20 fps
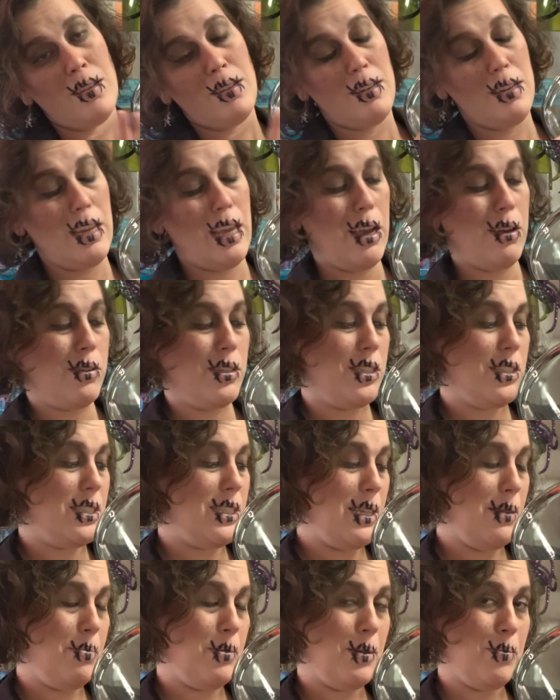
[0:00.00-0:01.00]
Now in a
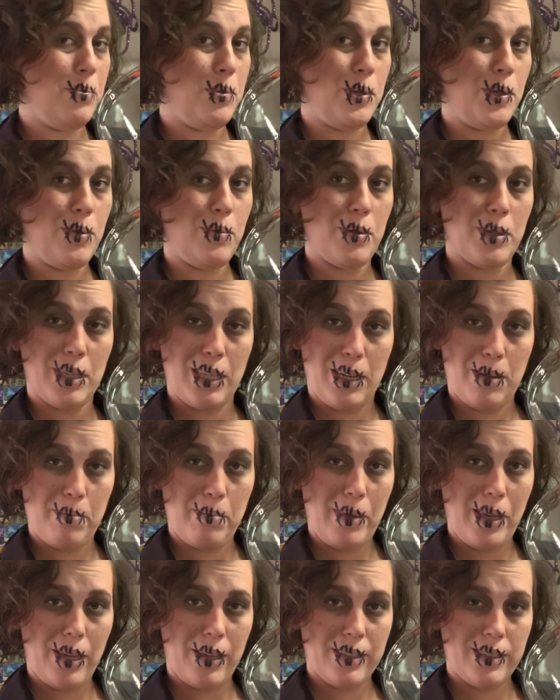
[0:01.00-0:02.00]
separate bowl, we're gonna
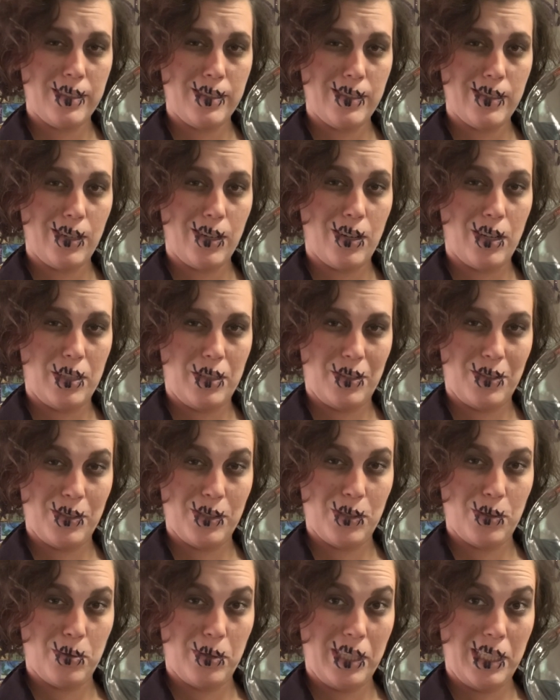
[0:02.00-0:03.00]
mix our other
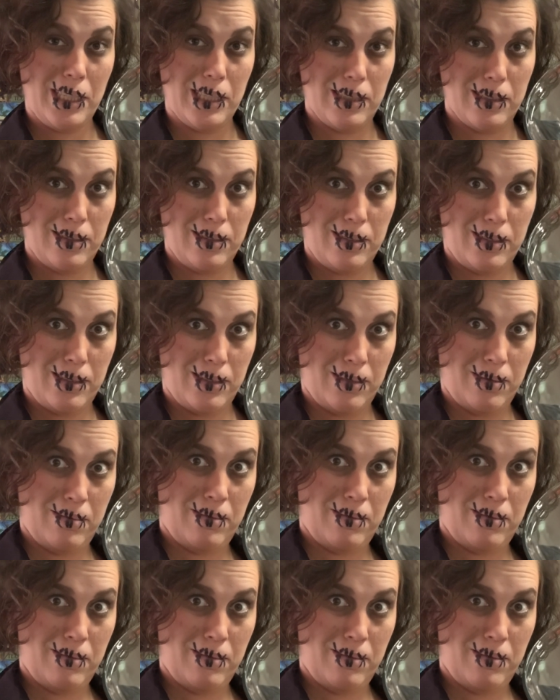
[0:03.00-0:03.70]
ingredients.